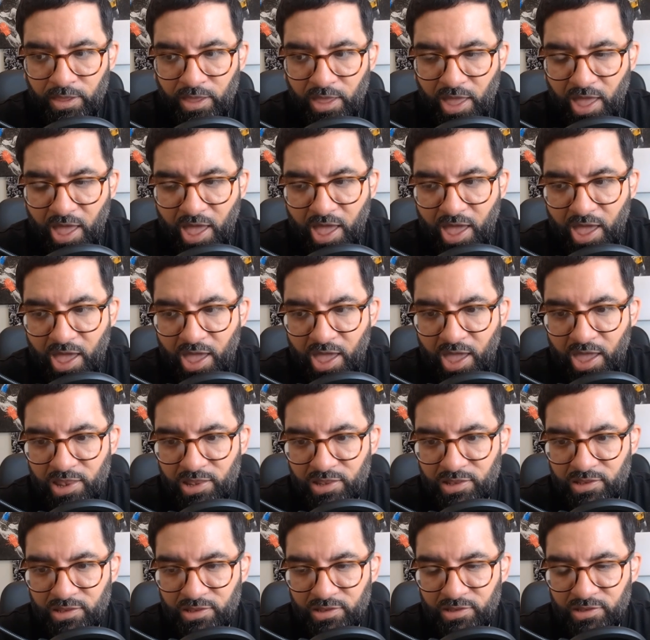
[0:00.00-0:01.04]

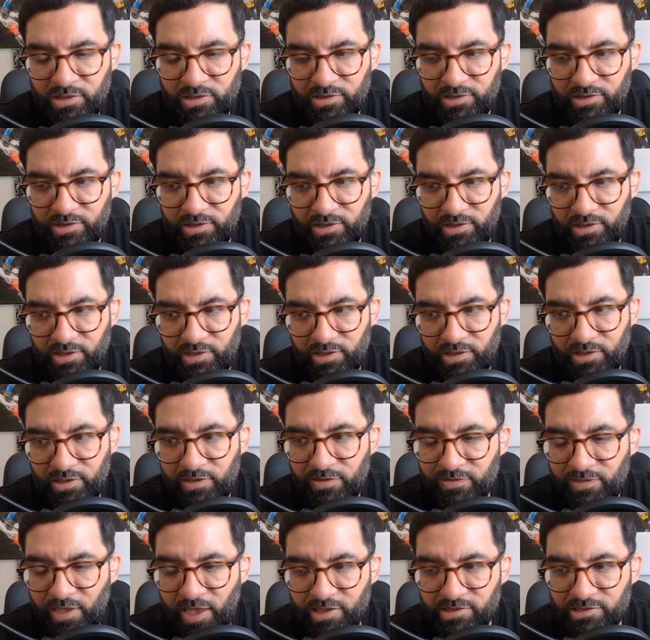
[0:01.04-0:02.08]
And
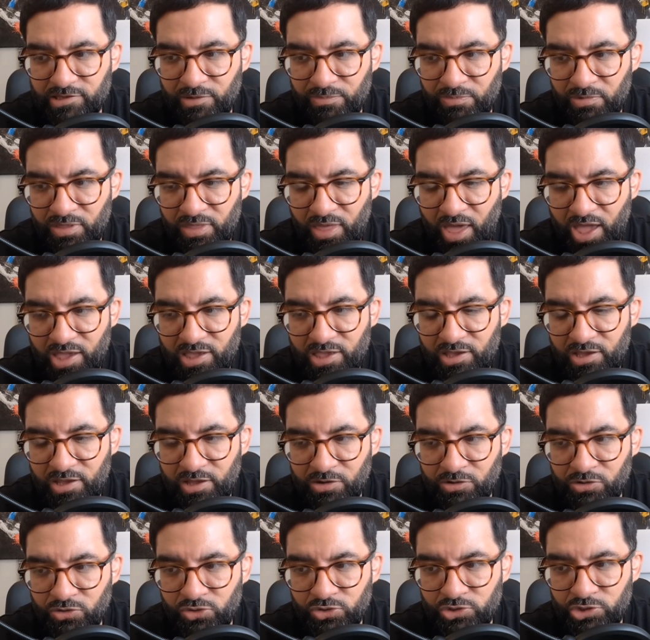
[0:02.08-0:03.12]
is that something that he
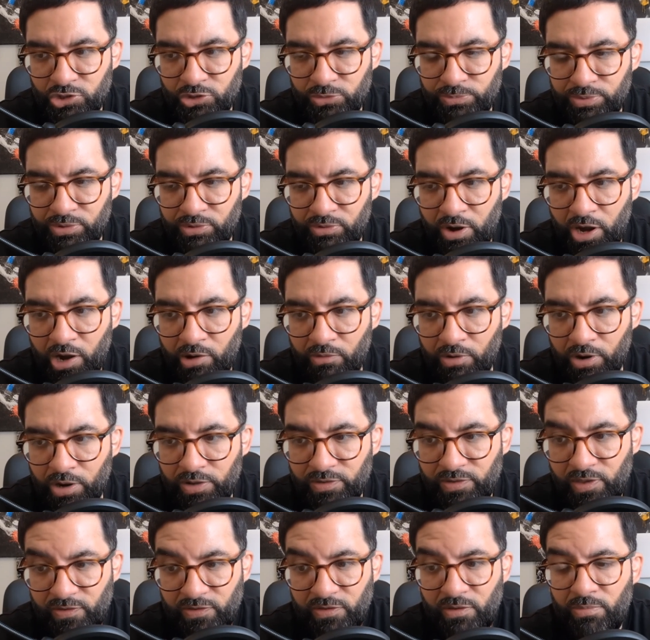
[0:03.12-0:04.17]
can do to Pereira?
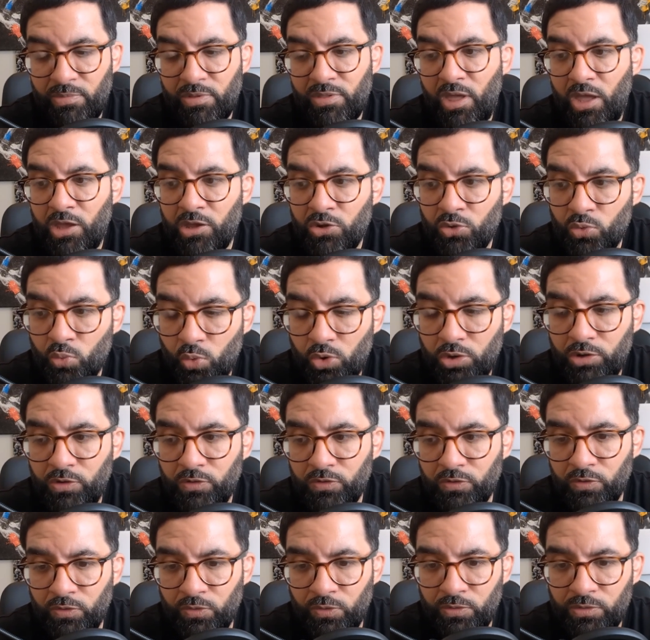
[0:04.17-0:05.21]
Is that something that he'll want
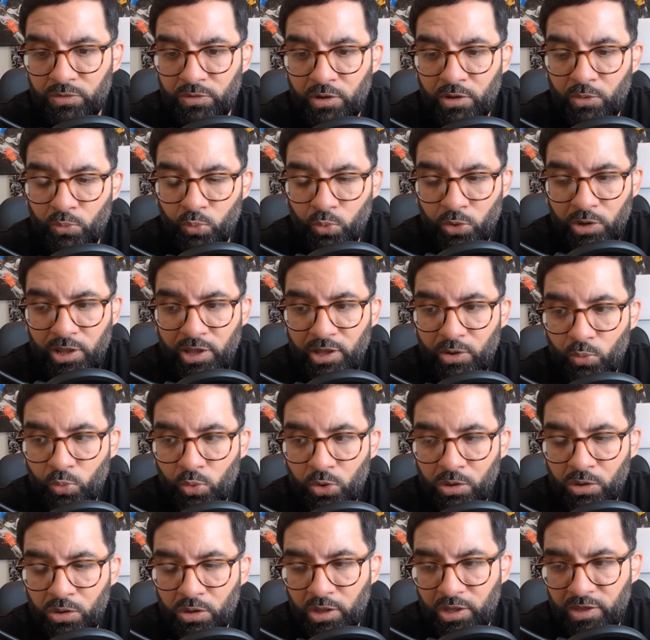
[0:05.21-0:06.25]
to do?
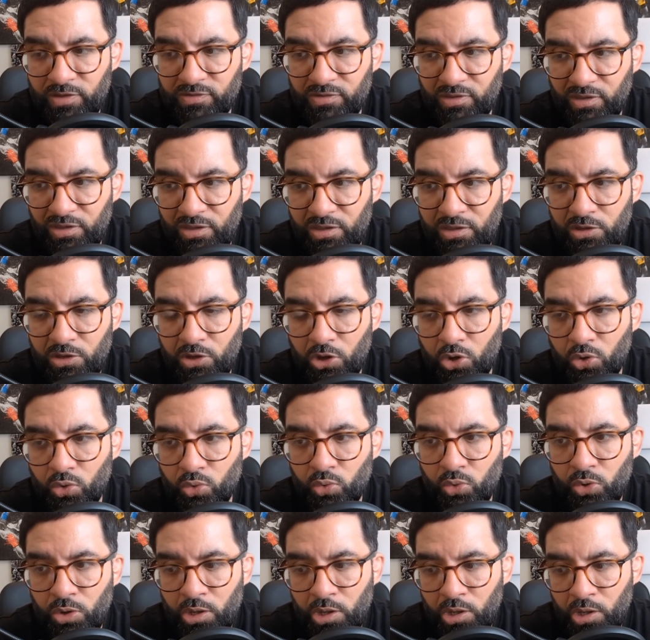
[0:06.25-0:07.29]
Will his
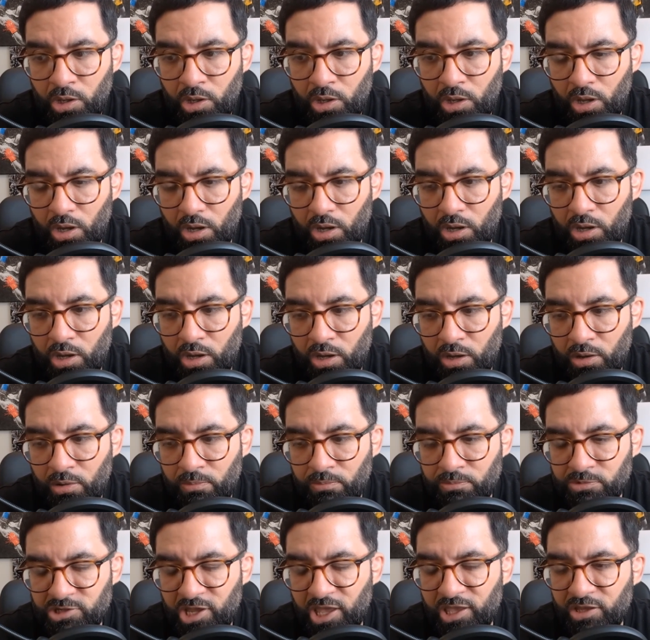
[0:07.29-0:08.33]
ego
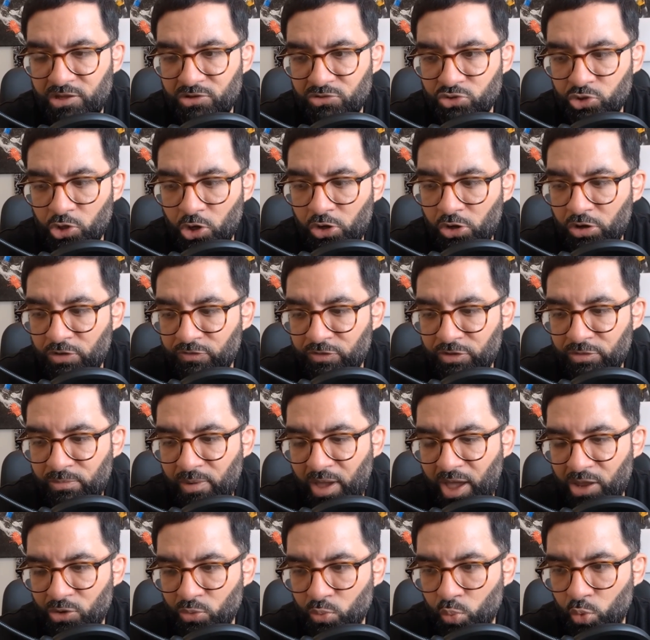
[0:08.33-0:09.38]
take control of him,
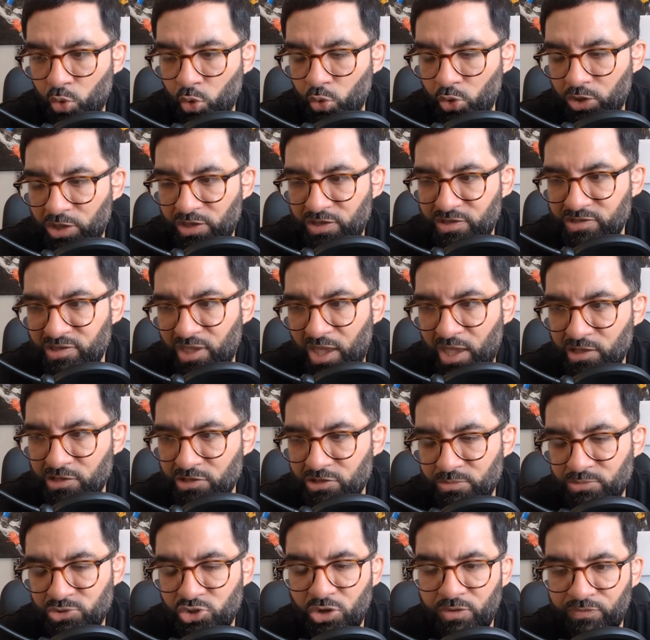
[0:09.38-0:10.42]
and will he say to
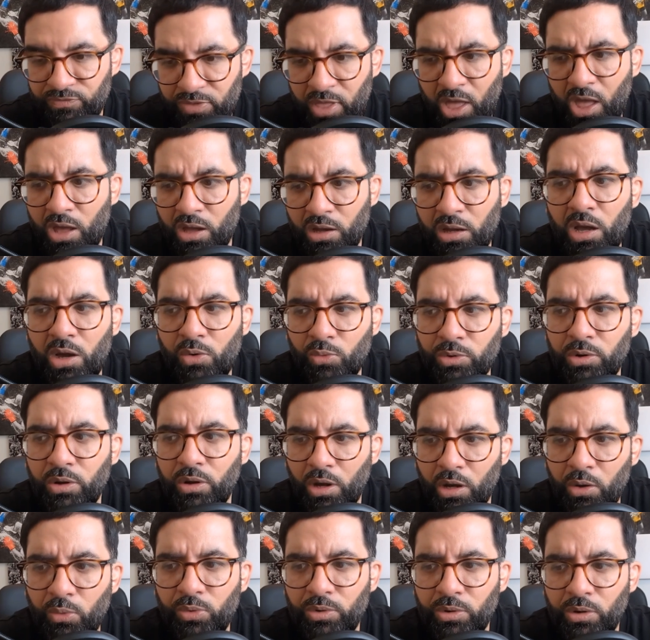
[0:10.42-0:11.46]
himself, "Nah, I
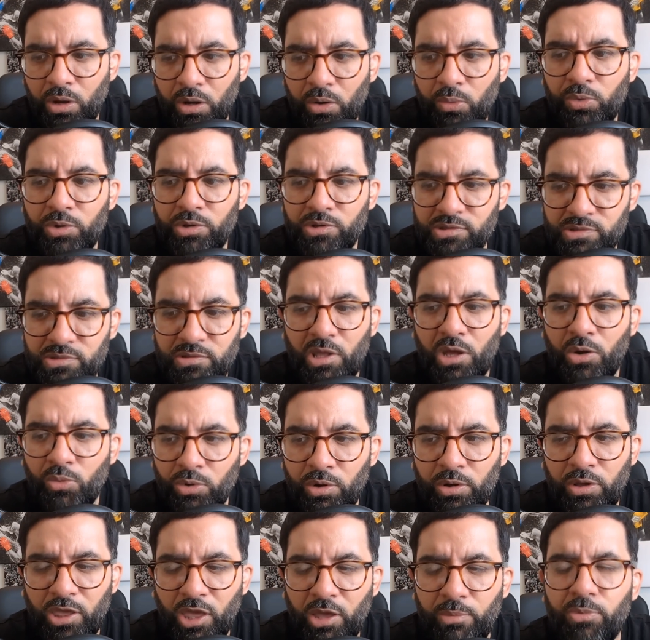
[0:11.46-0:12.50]
want
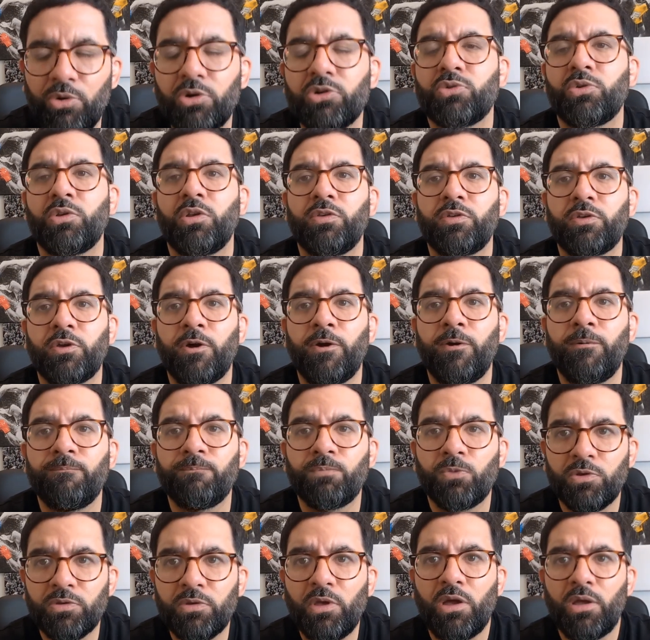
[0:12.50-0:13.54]
to kickbox for this guy
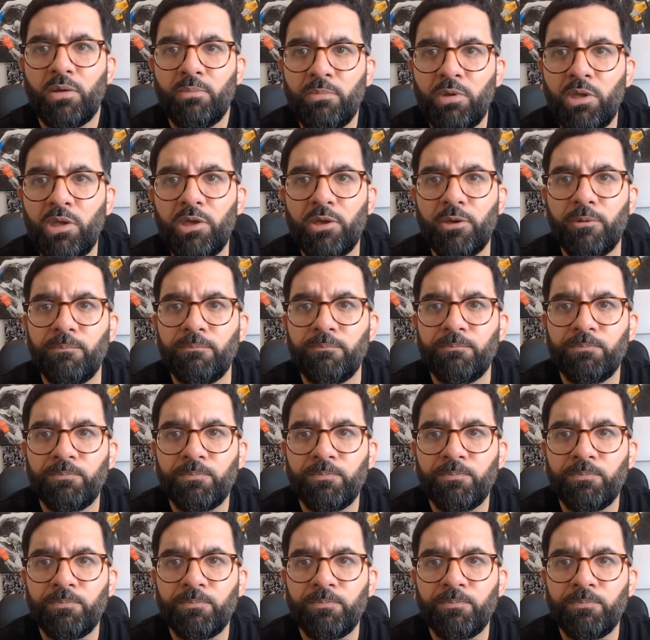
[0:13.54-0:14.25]
because I can beat him"?